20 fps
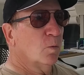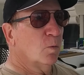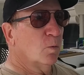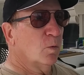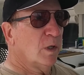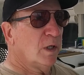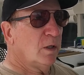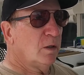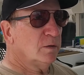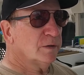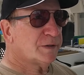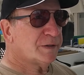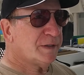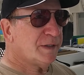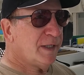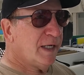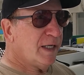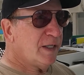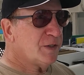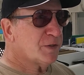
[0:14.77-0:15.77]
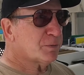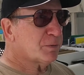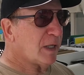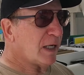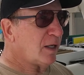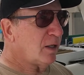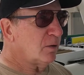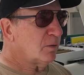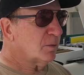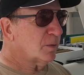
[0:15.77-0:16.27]
Well, today's
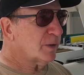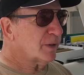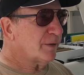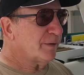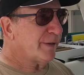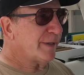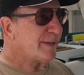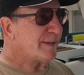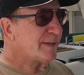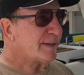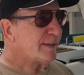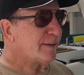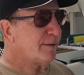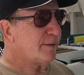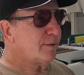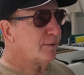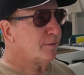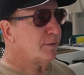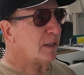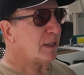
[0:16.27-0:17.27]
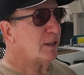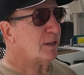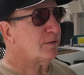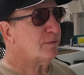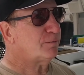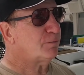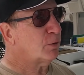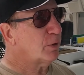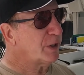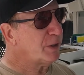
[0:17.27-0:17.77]
route we're going to go
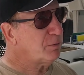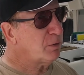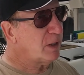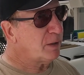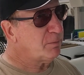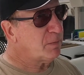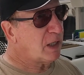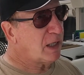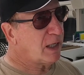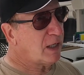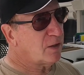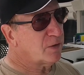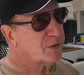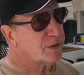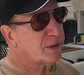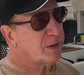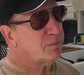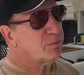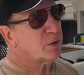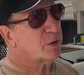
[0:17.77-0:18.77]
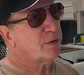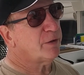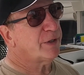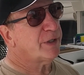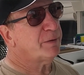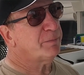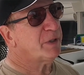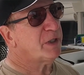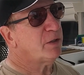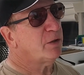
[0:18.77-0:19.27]
41 miles and we're going
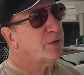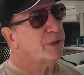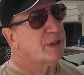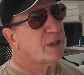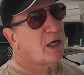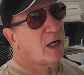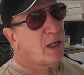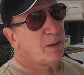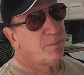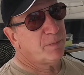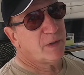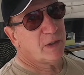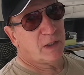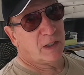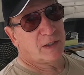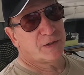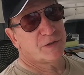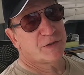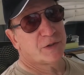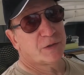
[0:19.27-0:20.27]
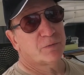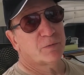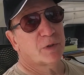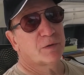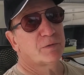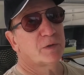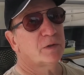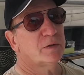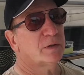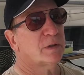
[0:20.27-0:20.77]
to be going up the Hudson
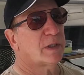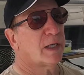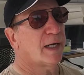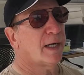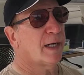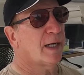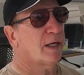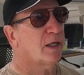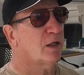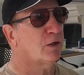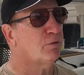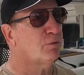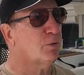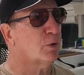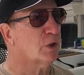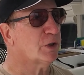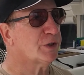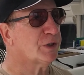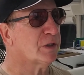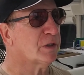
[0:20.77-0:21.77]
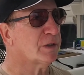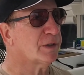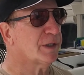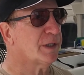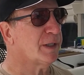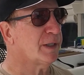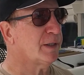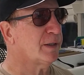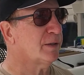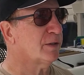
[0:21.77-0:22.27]
River. And
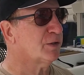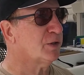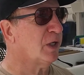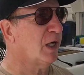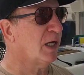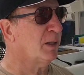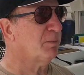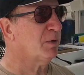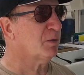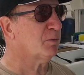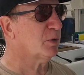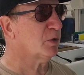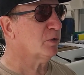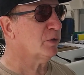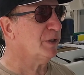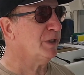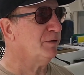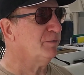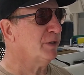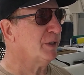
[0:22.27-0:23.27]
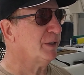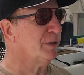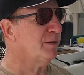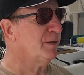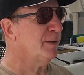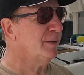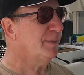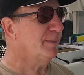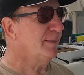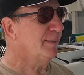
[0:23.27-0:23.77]
unfortunately, the time that we're leaving,
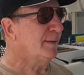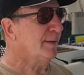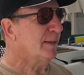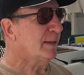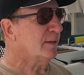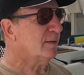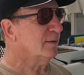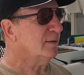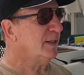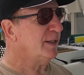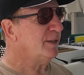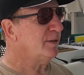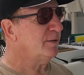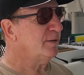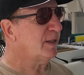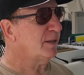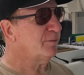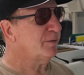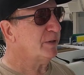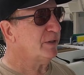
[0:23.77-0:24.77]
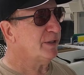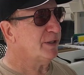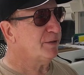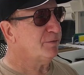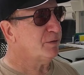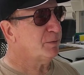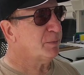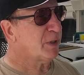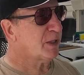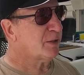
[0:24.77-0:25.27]
the later that we
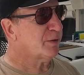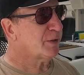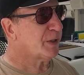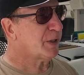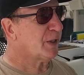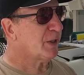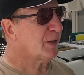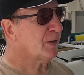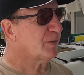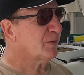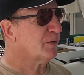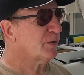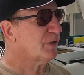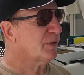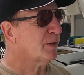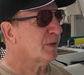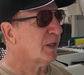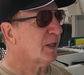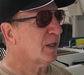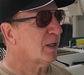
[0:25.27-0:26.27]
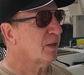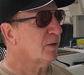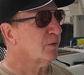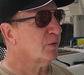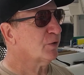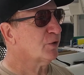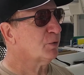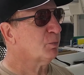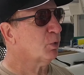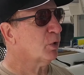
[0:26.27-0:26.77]
leave, the better it is.
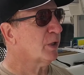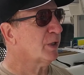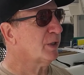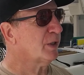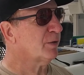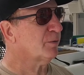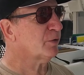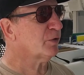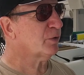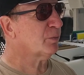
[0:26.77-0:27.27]
This morning there was a